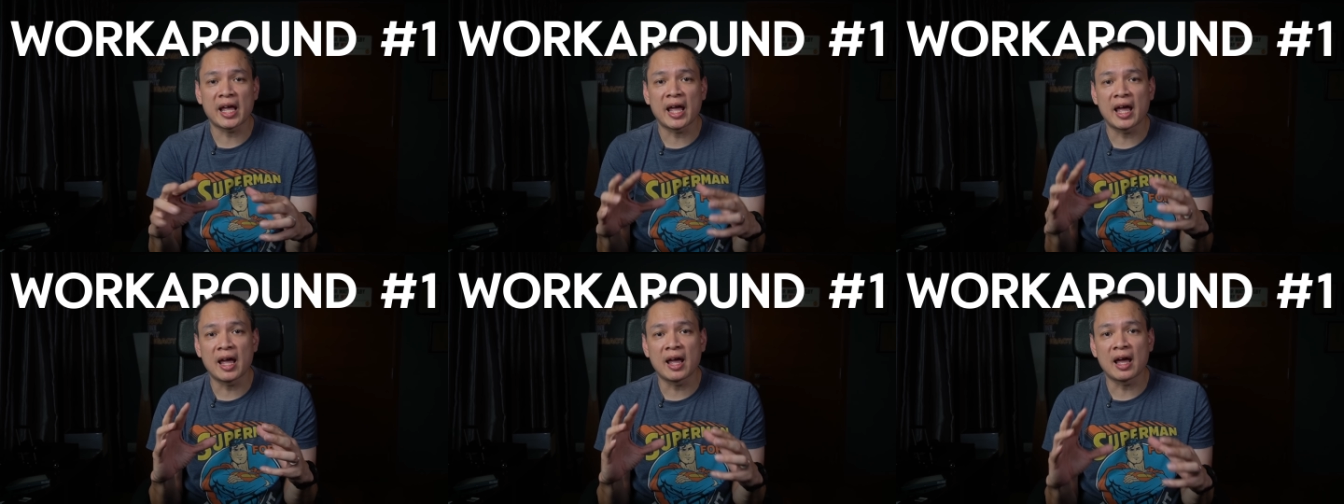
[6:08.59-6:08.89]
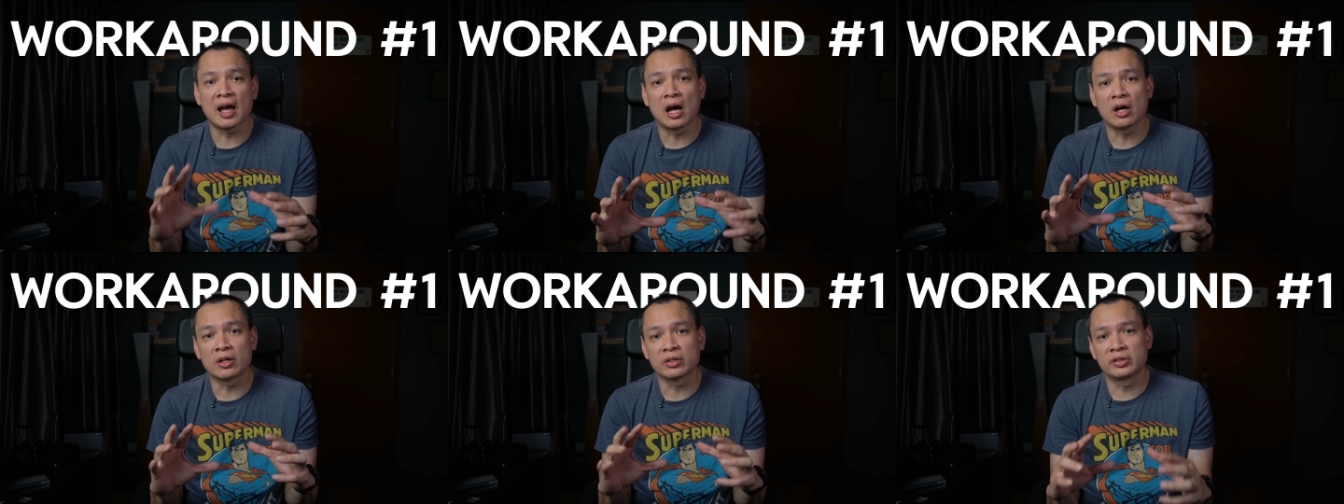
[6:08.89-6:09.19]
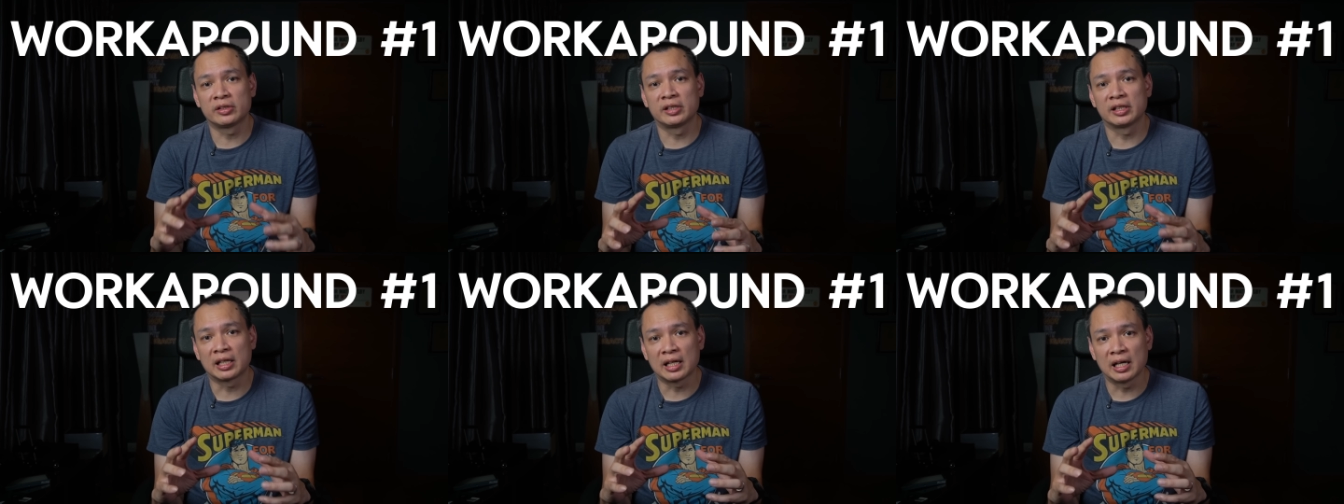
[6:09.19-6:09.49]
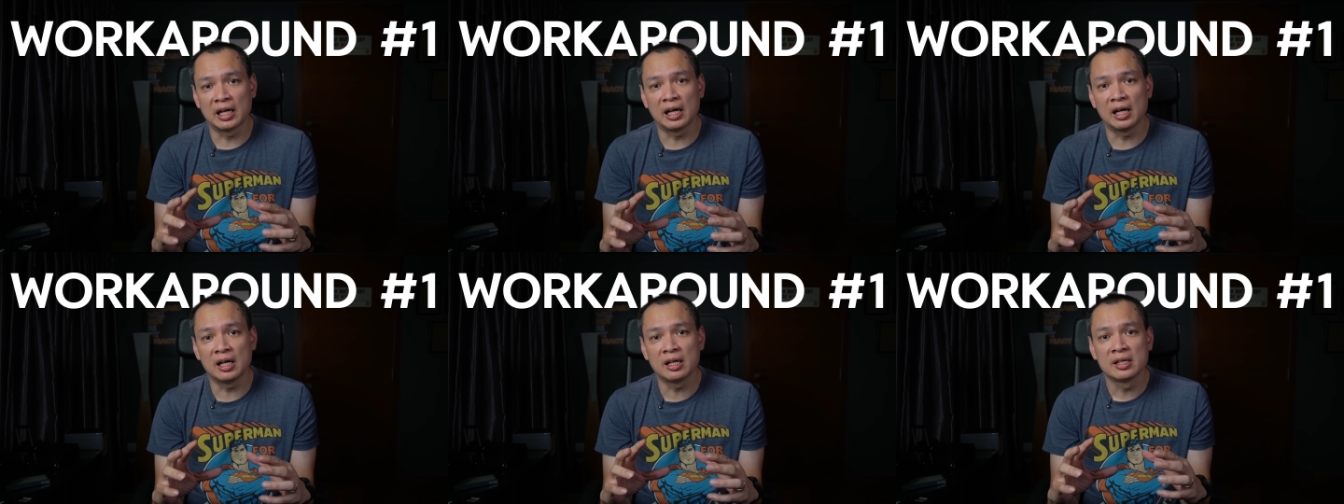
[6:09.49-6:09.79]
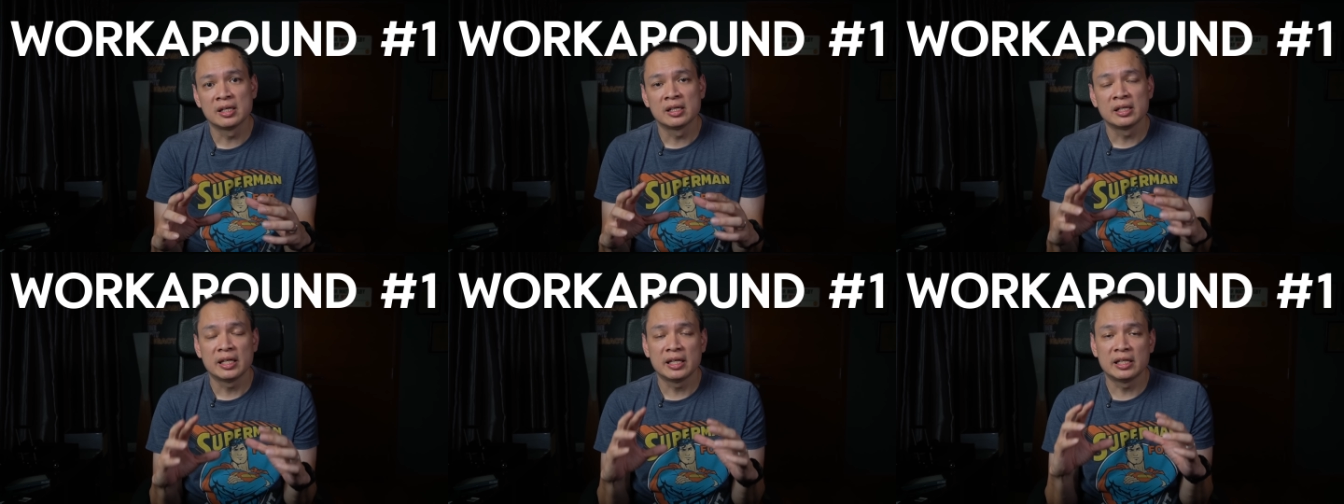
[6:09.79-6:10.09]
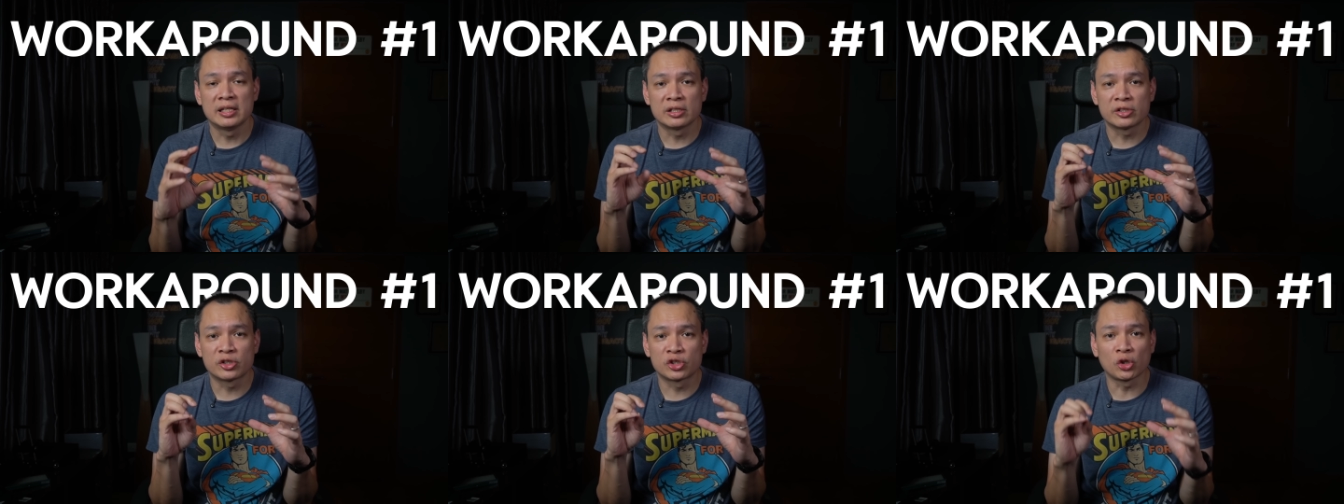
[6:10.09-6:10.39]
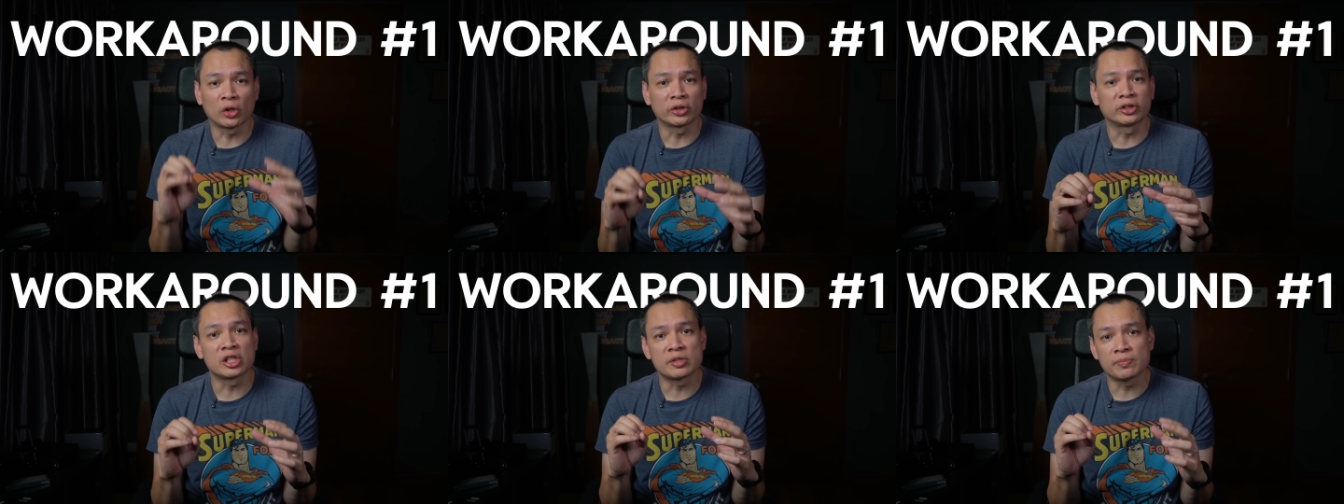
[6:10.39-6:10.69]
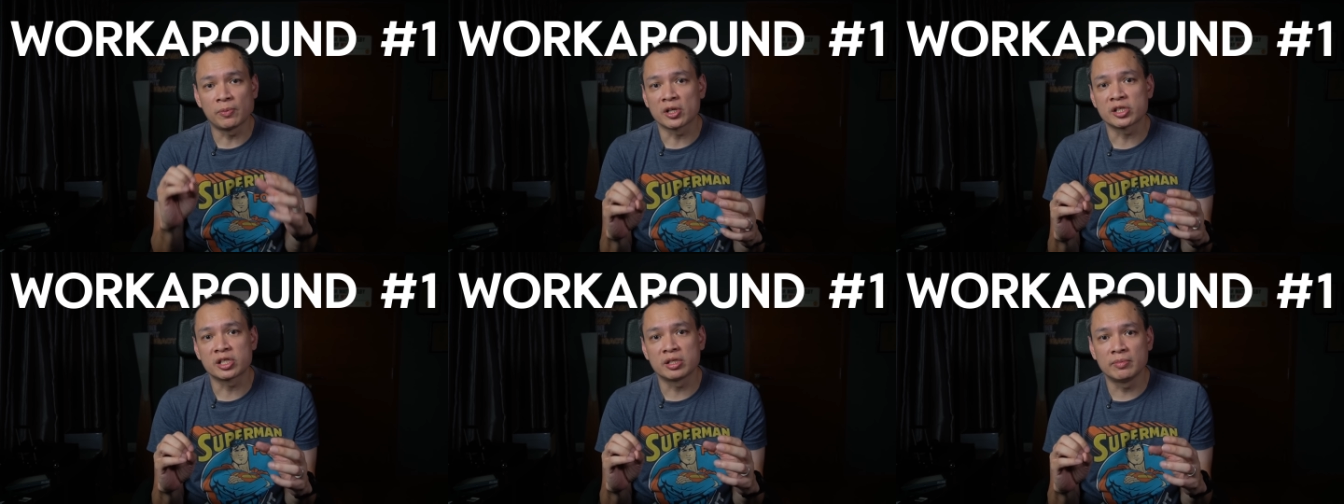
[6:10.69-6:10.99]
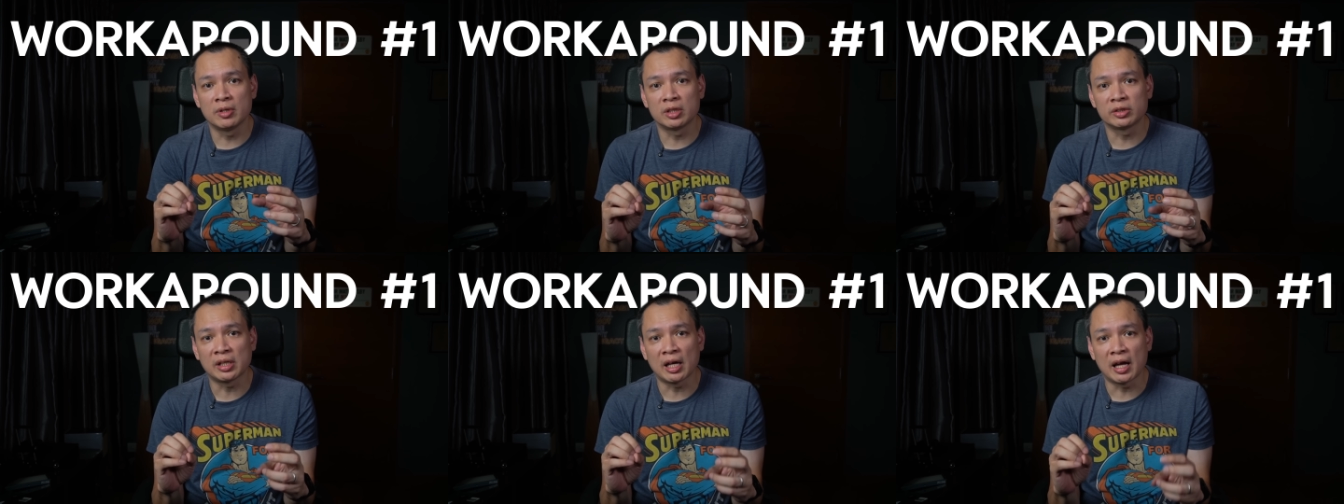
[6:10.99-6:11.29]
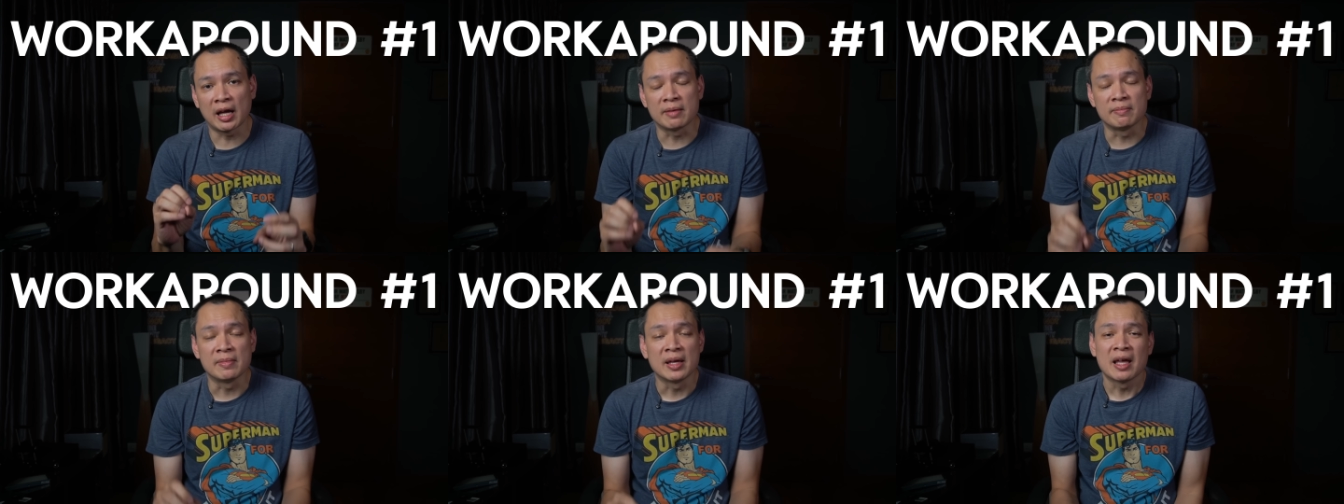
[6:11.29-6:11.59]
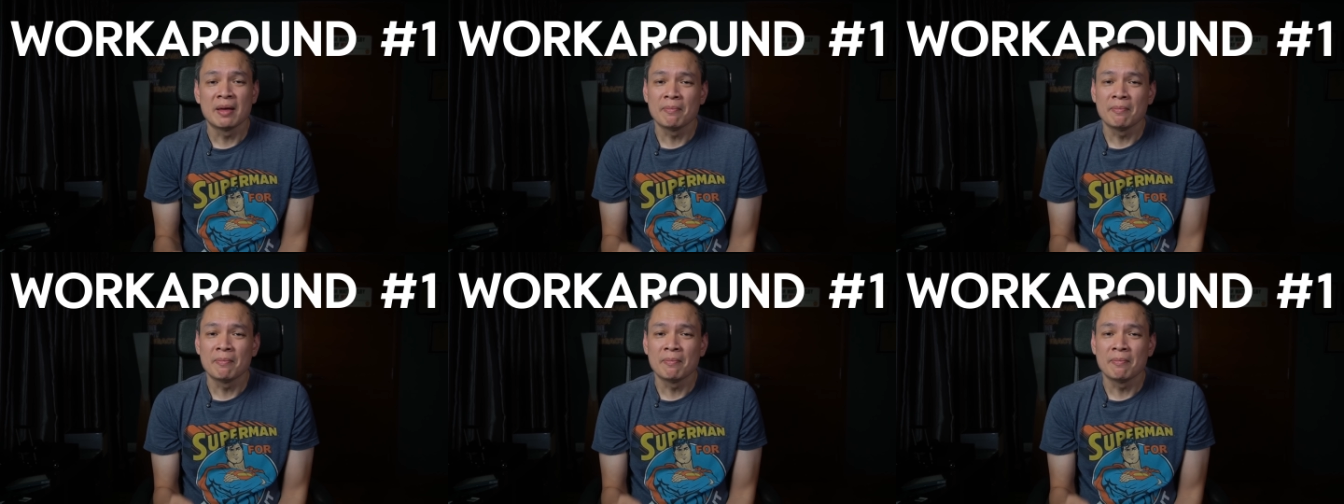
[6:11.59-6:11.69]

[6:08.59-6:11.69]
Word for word: air out of the car in the shortest possible time.